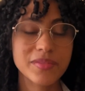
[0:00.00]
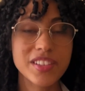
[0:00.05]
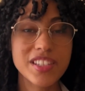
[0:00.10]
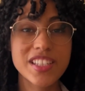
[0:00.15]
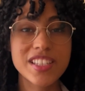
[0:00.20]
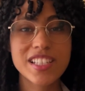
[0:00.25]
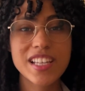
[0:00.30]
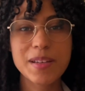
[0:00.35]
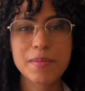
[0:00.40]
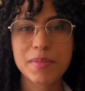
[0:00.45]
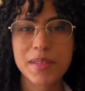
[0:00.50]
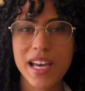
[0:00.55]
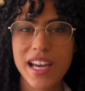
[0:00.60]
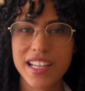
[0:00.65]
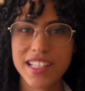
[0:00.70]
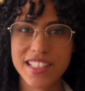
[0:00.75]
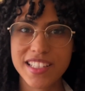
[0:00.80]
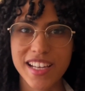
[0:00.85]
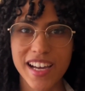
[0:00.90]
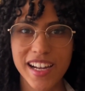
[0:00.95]
skip that
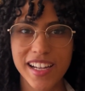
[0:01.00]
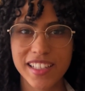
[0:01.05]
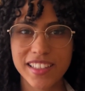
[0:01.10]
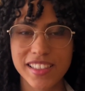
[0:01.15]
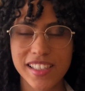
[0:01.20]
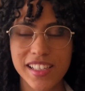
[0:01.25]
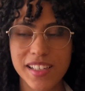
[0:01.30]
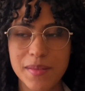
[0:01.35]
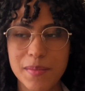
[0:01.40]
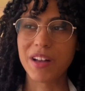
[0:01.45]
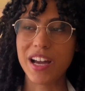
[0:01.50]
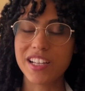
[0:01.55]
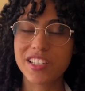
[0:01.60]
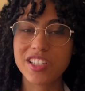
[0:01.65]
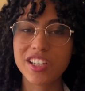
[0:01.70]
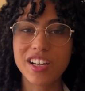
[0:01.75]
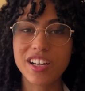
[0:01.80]
entirely. I took a